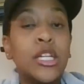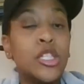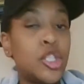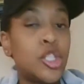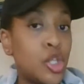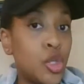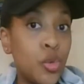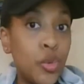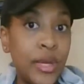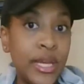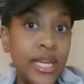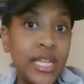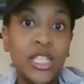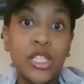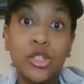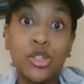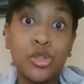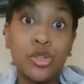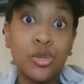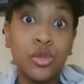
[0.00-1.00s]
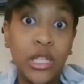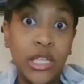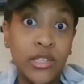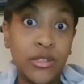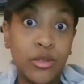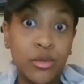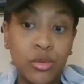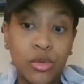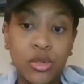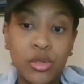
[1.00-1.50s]
2 weeks, the true
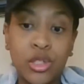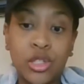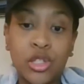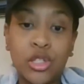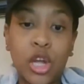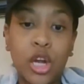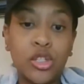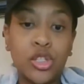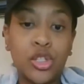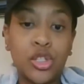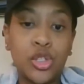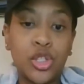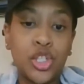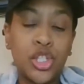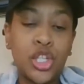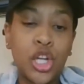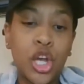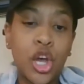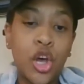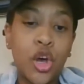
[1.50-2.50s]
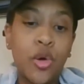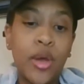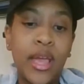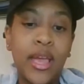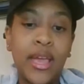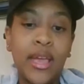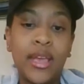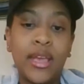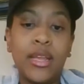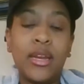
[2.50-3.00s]
leaves will start to show,
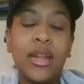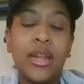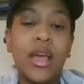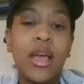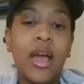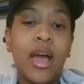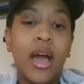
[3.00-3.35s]
and